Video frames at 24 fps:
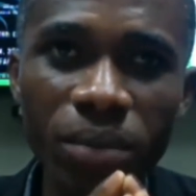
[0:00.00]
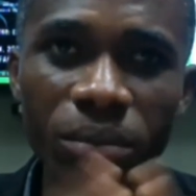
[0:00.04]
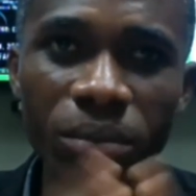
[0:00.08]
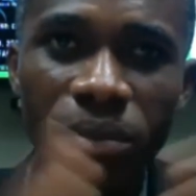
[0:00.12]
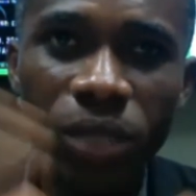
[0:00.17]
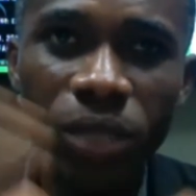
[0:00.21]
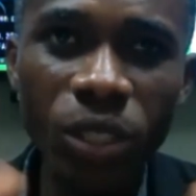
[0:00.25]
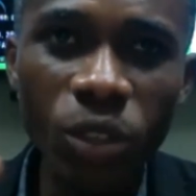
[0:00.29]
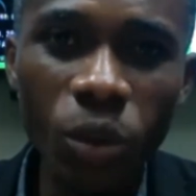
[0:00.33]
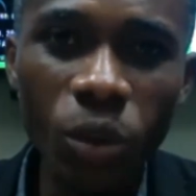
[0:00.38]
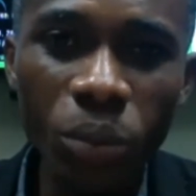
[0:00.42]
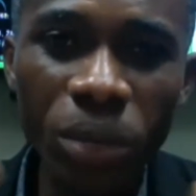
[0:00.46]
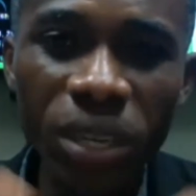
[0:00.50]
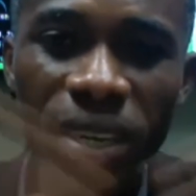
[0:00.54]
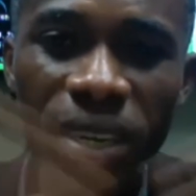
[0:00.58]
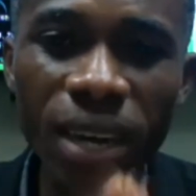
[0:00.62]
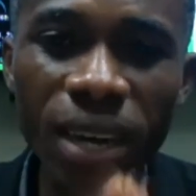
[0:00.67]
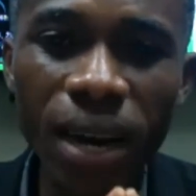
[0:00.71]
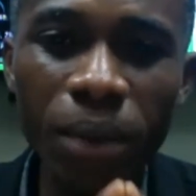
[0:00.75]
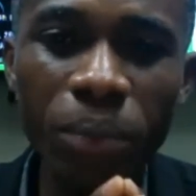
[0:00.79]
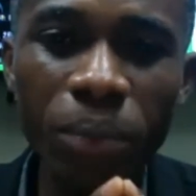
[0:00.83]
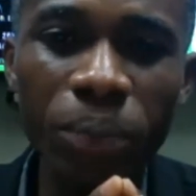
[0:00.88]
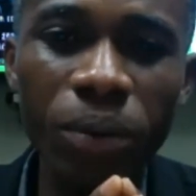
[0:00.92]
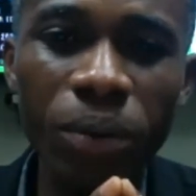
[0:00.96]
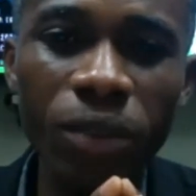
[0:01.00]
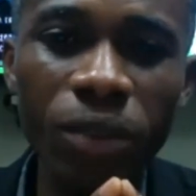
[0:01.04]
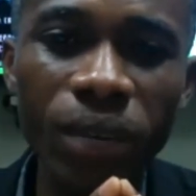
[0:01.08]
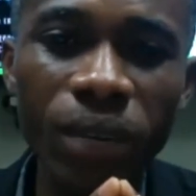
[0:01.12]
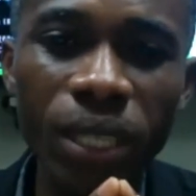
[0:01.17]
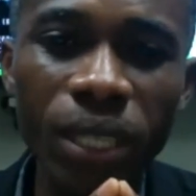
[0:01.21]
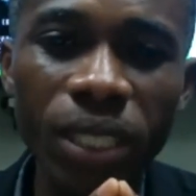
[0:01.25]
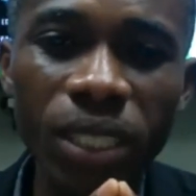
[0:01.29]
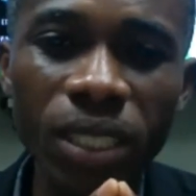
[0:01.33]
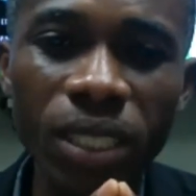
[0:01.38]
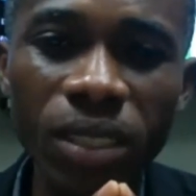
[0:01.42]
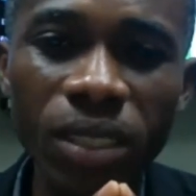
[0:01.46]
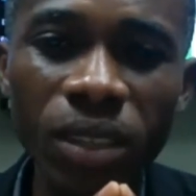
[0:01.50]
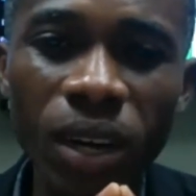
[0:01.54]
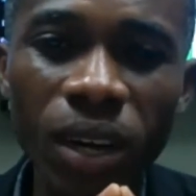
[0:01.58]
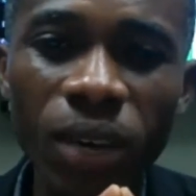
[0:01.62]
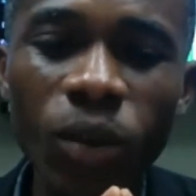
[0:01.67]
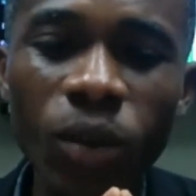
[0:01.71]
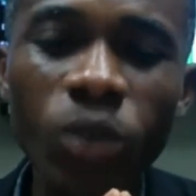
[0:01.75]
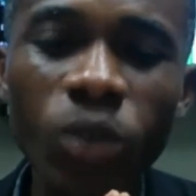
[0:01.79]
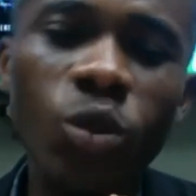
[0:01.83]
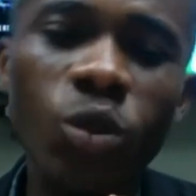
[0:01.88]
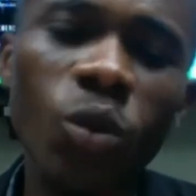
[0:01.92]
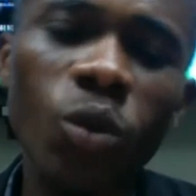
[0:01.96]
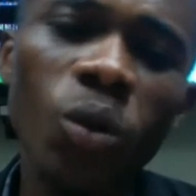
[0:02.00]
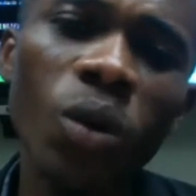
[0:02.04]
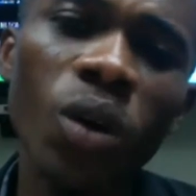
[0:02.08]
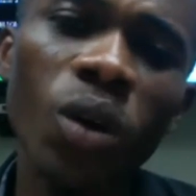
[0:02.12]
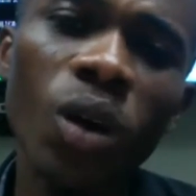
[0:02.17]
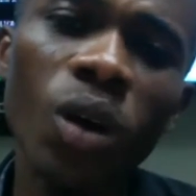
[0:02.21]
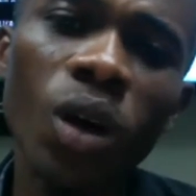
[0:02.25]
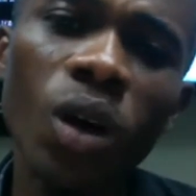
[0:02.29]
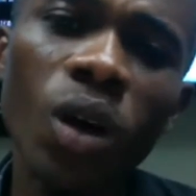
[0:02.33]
your media profession, and also